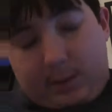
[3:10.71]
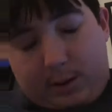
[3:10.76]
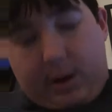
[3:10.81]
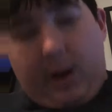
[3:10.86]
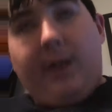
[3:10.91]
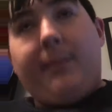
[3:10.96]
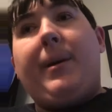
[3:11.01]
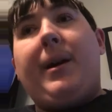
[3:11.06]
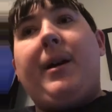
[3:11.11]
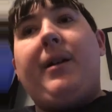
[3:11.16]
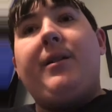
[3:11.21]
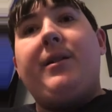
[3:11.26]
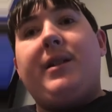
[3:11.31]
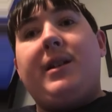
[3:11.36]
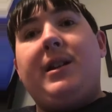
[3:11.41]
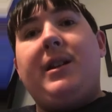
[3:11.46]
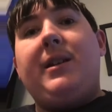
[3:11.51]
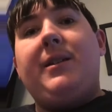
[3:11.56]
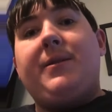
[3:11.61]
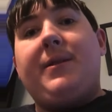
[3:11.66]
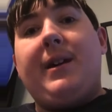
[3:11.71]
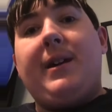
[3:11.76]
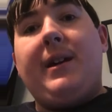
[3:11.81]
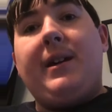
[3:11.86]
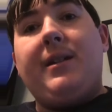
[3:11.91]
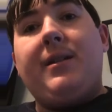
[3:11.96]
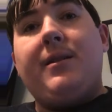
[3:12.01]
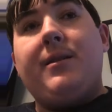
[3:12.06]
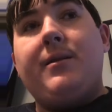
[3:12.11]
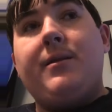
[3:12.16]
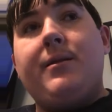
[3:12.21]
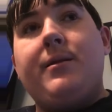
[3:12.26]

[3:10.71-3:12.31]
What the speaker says: about anything,